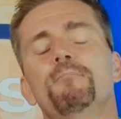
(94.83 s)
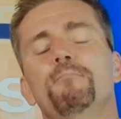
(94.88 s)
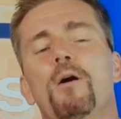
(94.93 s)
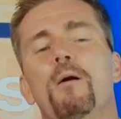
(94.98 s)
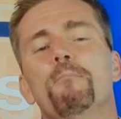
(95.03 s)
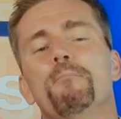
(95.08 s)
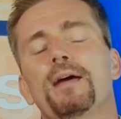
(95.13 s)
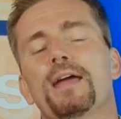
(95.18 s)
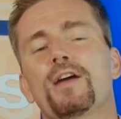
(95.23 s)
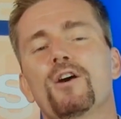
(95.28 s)

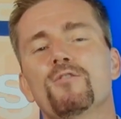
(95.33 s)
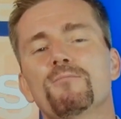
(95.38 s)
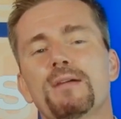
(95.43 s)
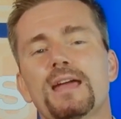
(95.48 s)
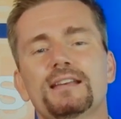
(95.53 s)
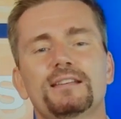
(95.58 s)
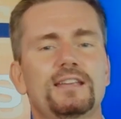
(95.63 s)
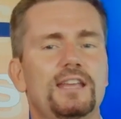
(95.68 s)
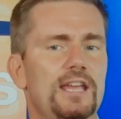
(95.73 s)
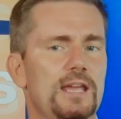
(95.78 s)
Pompeo
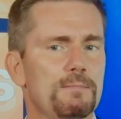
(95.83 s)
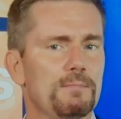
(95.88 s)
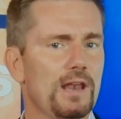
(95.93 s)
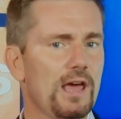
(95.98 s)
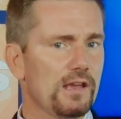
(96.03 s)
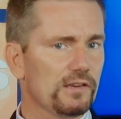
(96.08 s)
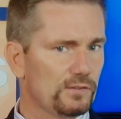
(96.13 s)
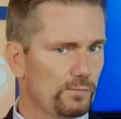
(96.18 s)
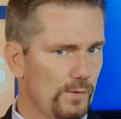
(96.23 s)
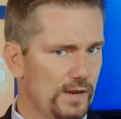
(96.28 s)
met Kim
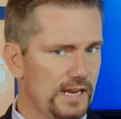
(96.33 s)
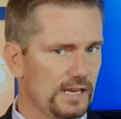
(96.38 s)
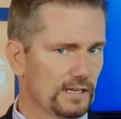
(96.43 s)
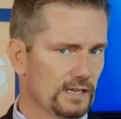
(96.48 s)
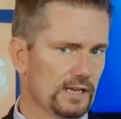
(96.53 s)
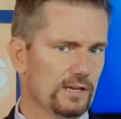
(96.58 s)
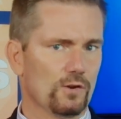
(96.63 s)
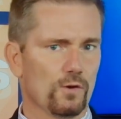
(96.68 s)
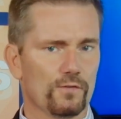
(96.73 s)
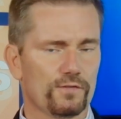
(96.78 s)
last
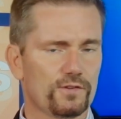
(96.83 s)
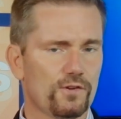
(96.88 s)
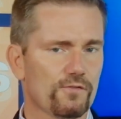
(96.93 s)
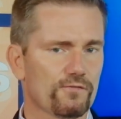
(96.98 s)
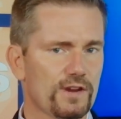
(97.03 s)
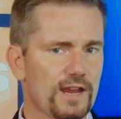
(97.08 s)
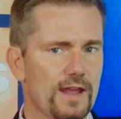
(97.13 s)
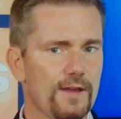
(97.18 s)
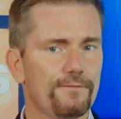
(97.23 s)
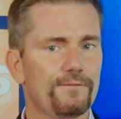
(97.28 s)
week in North
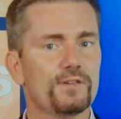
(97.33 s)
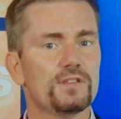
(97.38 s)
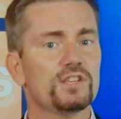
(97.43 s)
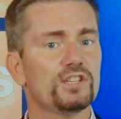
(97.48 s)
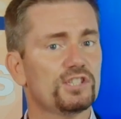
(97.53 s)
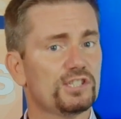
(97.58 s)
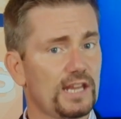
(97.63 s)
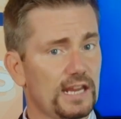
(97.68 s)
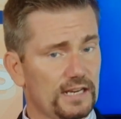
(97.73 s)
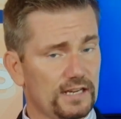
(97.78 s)
Korea for
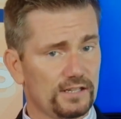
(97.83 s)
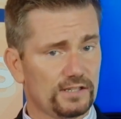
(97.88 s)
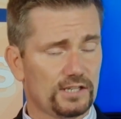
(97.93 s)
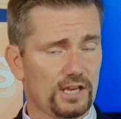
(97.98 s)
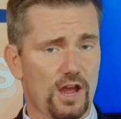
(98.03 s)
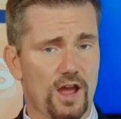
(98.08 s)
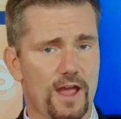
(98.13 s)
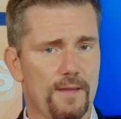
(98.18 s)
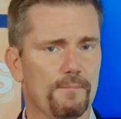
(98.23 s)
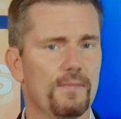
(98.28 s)
the second
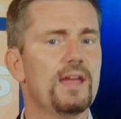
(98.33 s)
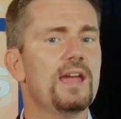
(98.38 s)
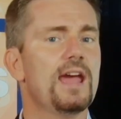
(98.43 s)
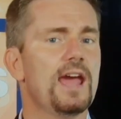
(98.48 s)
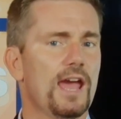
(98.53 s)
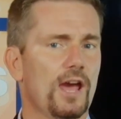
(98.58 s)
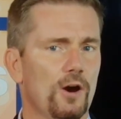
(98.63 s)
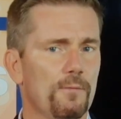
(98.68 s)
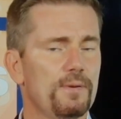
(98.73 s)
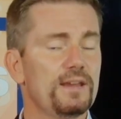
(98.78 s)
time,
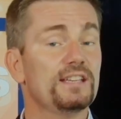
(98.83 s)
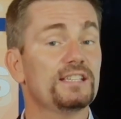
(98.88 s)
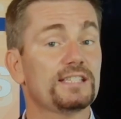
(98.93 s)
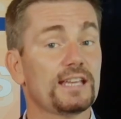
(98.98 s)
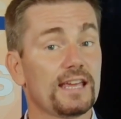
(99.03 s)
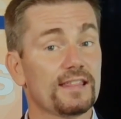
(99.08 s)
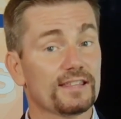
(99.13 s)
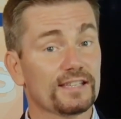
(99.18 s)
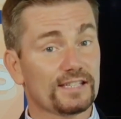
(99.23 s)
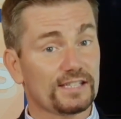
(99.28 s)
helping
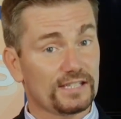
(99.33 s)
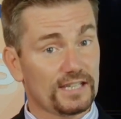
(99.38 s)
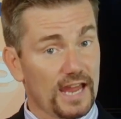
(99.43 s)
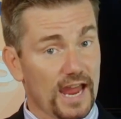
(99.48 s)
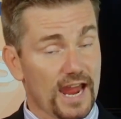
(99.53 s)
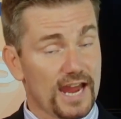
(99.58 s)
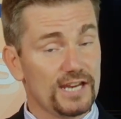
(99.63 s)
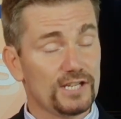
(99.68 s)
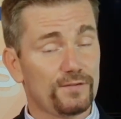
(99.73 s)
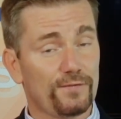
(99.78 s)
set the
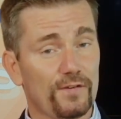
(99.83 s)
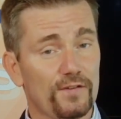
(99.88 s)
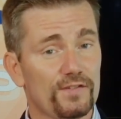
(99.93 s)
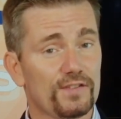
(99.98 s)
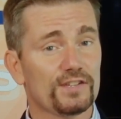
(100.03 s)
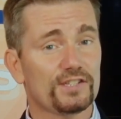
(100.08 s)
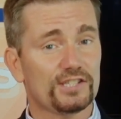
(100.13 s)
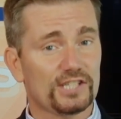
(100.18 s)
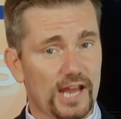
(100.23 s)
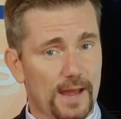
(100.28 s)
stage for
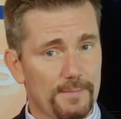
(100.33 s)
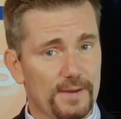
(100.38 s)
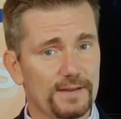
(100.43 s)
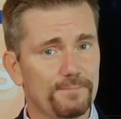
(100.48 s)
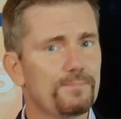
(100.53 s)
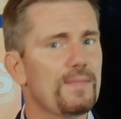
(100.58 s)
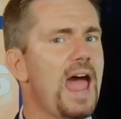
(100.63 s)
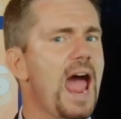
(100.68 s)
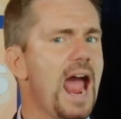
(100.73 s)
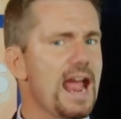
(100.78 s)
the
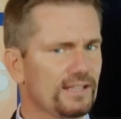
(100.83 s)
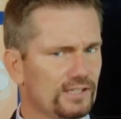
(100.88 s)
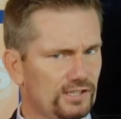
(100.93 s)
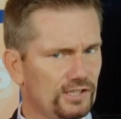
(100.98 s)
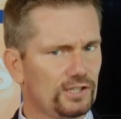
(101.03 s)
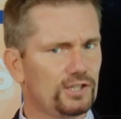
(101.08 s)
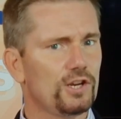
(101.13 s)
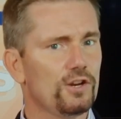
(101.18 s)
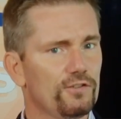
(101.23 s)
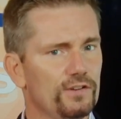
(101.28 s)
summit and
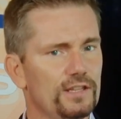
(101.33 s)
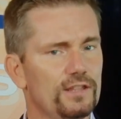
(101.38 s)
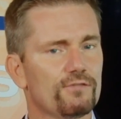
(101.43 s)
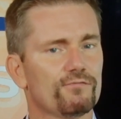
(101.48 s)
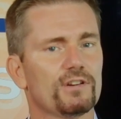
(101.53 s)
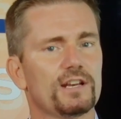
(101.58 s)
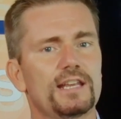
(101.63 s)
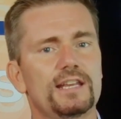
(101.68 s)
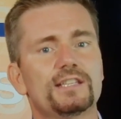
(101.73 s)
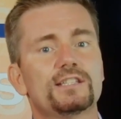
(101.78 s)
securing the
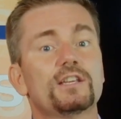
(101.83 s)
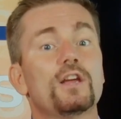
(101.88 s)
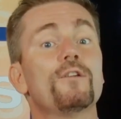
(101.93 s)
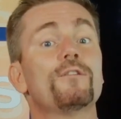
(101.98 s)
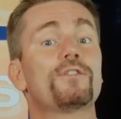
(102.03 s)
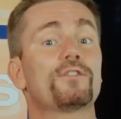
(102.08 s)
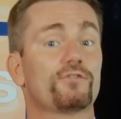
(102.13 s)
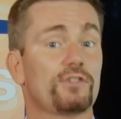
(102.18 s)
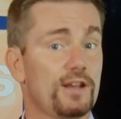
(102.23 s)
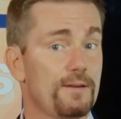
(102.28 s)
release
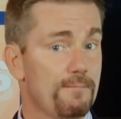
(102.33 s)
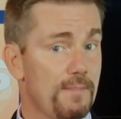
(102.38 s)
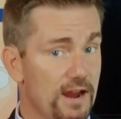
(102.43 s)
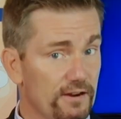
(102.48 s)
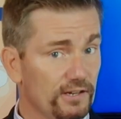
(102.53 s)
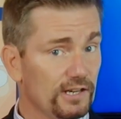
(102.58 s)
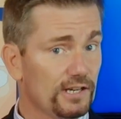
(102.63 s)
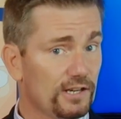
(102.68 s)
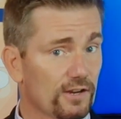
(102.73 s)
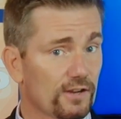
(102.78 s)
of 3
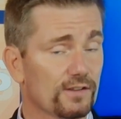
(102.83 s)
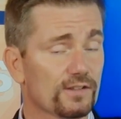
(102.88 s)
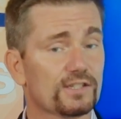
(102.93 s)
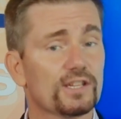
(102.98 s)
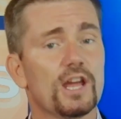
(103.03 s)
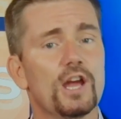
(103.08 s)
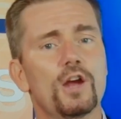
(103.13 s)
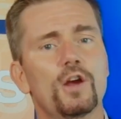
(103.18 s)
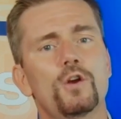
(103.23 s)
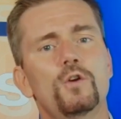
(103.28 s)

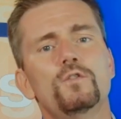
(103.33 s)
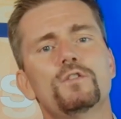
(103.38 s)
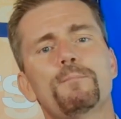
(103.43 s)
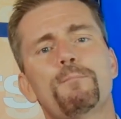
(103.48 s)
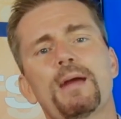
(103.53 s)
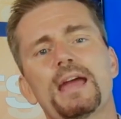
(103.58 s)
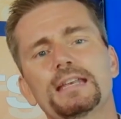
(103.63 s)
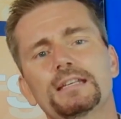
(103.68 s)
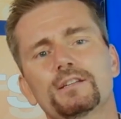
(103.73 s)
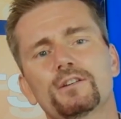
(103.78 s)
Americans who the
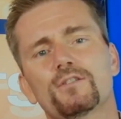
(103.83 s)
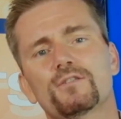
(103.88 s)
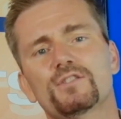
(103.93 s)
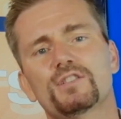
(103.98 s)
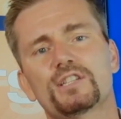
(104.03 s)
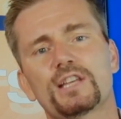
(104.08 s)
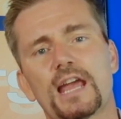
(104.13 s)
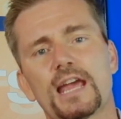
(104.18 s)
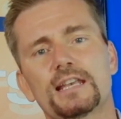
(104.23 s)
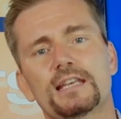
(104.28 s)
Pentagon
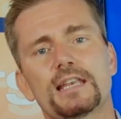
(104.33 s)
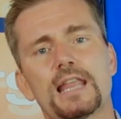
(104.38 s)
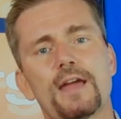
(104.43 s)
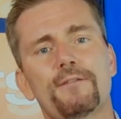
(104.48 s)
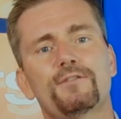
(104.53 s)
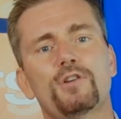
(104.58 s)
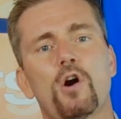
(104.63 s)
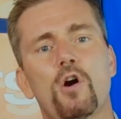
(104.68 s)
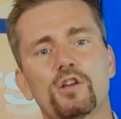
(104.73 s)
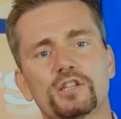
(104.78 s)
said
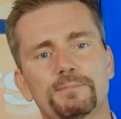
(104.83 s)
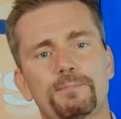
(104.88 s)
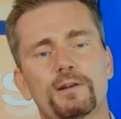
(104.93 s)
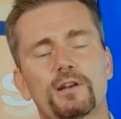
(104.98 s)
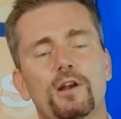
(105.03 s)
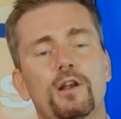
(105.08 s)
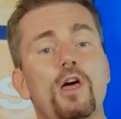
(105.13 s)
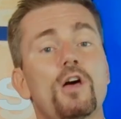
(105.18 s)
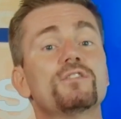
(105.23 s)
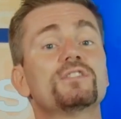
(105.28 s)
left
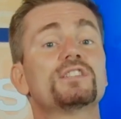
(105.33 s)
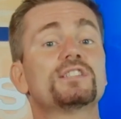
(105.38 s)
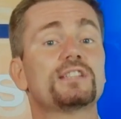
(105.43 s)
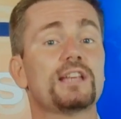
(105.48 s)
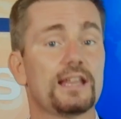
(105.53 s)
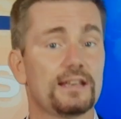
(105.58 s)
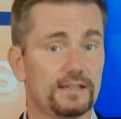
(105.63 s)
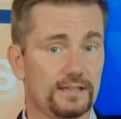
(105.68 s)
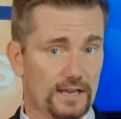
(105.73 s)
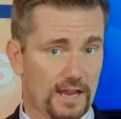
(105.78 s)
hospital on
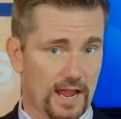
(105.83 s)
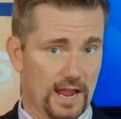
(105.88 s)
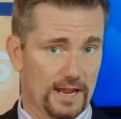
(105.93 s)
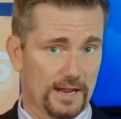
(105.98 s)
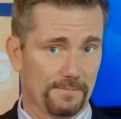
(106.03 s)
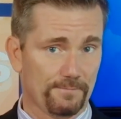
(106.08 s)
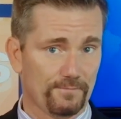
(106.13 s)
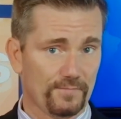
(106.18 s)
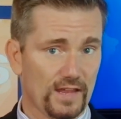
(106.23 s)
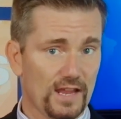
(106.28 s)

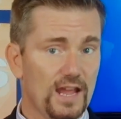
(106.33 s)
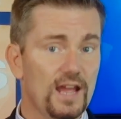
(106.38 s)
Sunday.